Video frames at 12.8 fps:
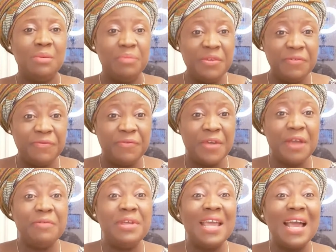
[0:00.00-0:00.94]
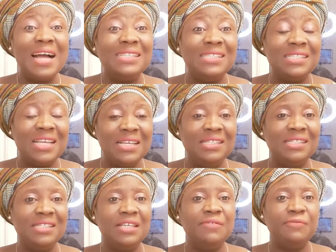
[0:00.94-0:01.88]
be very
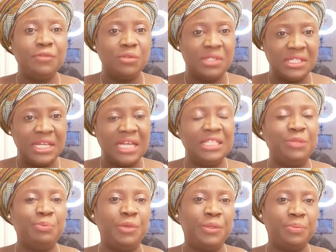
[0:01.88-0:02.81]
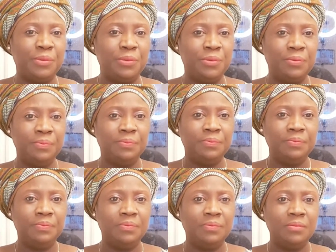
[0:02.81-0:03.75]
attentive to such people.
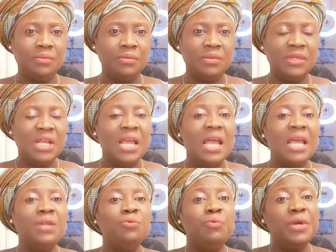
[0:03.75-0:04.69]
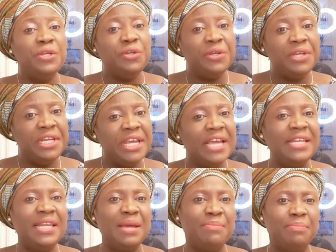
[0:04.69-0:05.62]
And when you hear
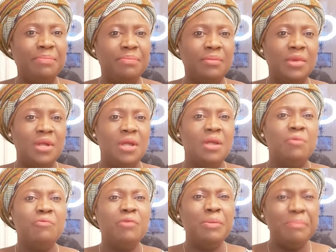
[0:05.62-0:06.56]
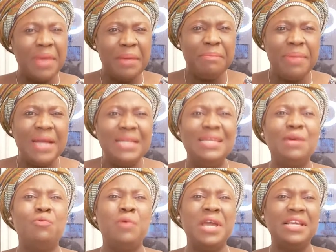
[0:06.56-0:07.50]
them, remember the
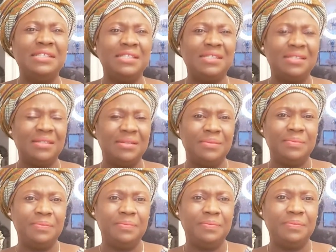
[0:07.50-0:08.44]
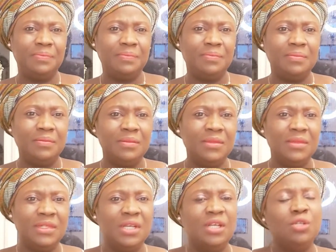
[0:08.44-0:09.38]
words.
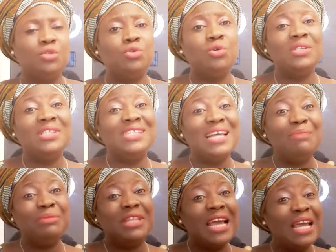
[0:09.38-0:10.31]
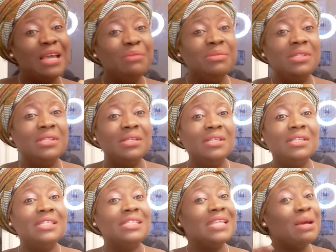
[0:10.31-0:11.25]
So sometimes,
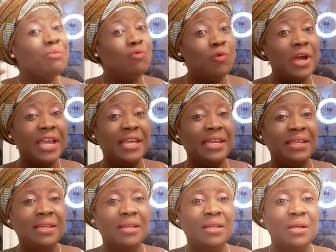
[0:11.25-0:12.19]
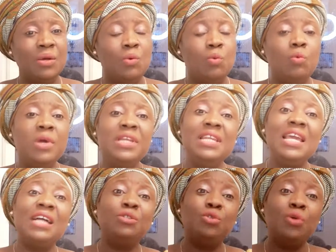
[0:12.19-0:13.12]
somewhere, when they
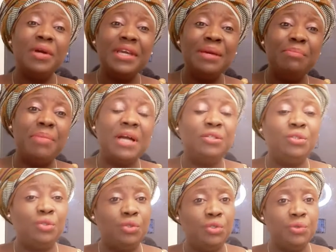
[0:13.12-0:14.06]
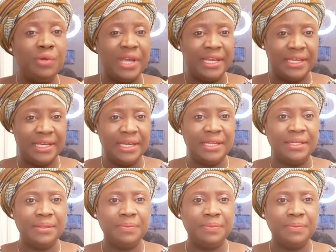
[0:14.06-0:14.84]
are talking back to you again,